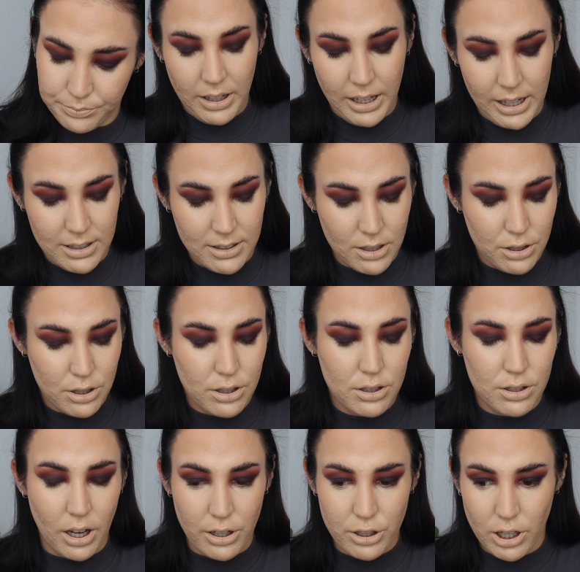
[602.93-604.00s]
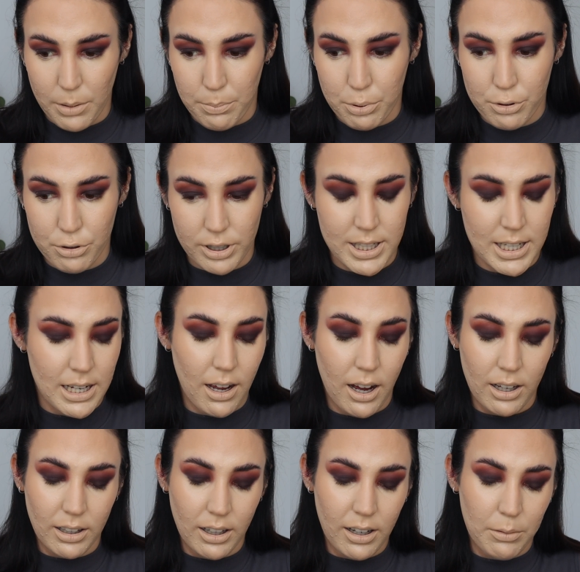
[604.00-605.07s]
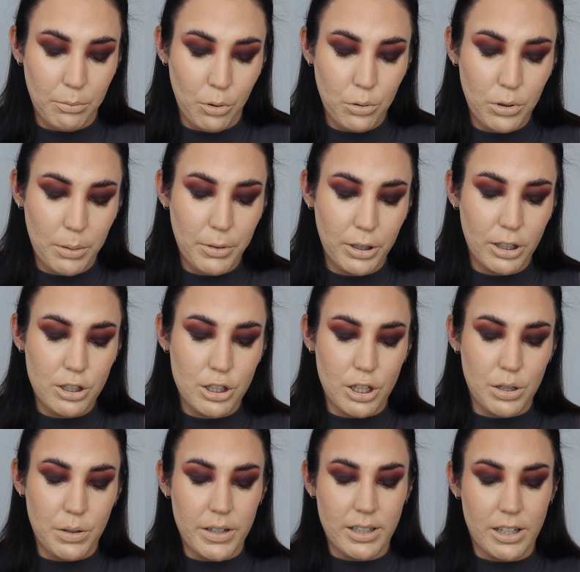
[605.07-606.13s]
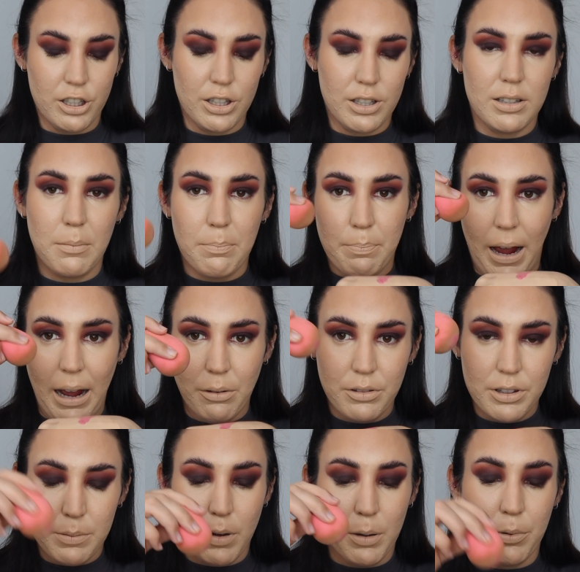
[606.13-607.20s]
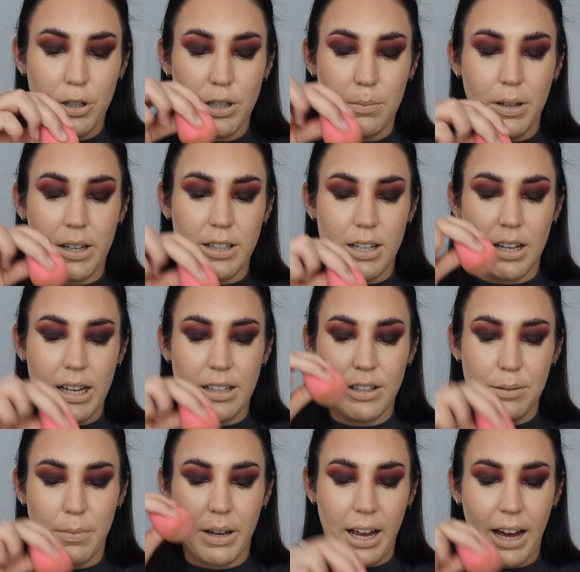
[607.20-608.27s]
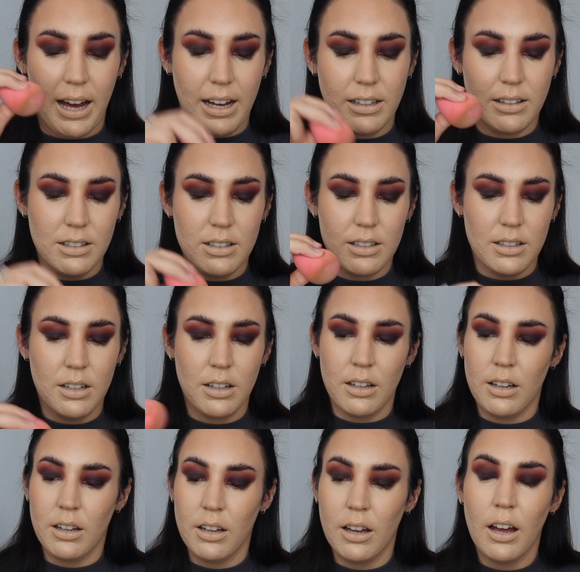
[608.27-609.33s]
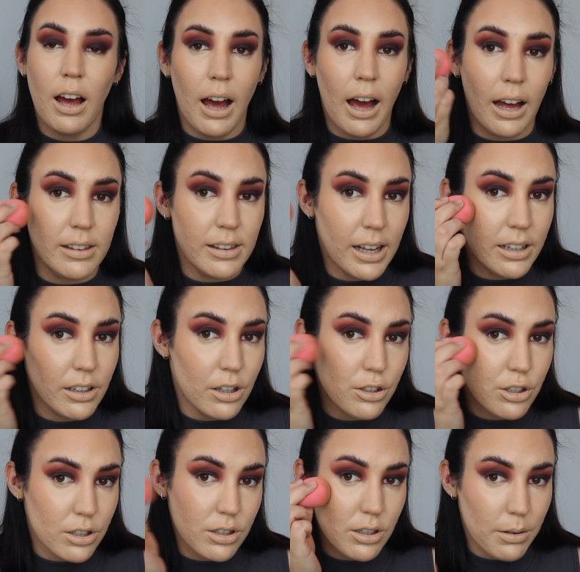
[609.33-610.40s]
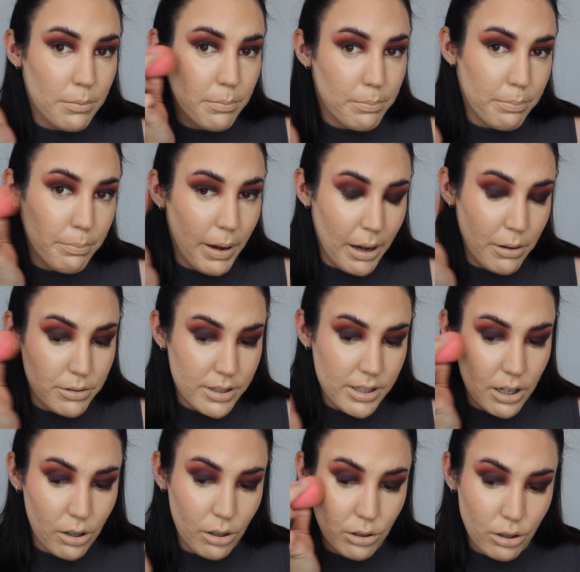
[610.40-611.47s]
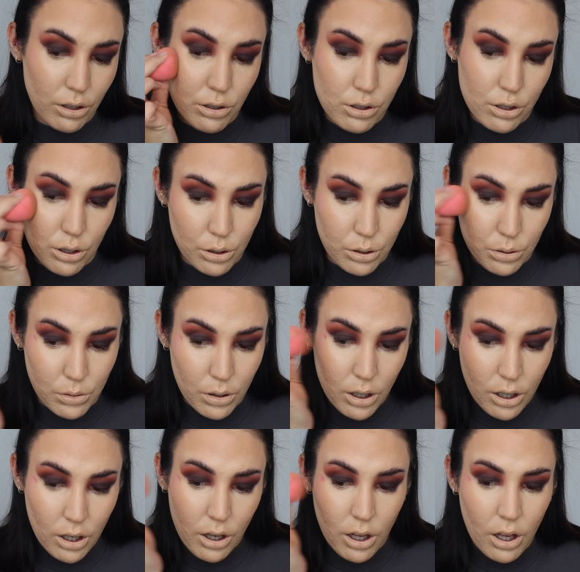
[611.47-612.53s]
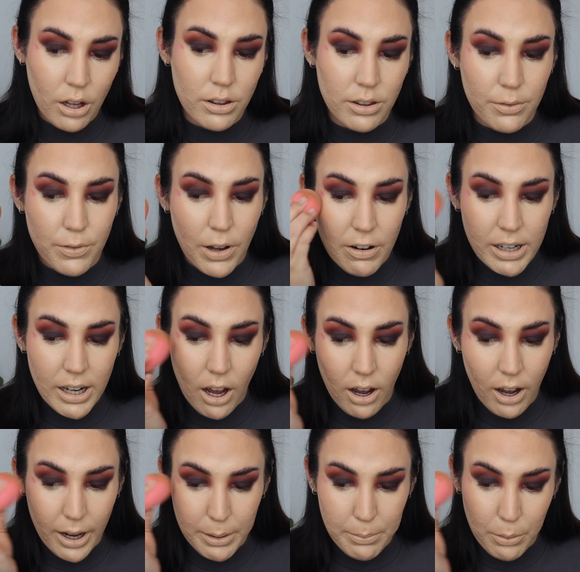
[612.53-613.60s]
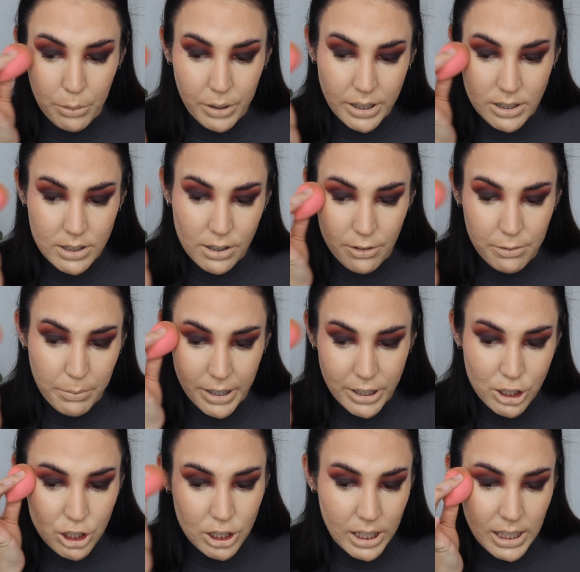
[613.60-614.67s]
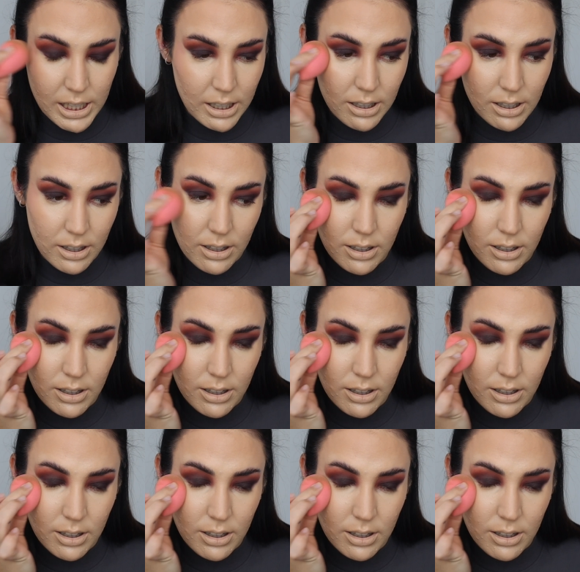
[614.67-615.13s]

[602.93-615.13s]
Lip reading: It is such a pretty colour, and all I'm going to do is I just bounce my beauty blender into my hand and then just bounce it onto the very high points of my cheek,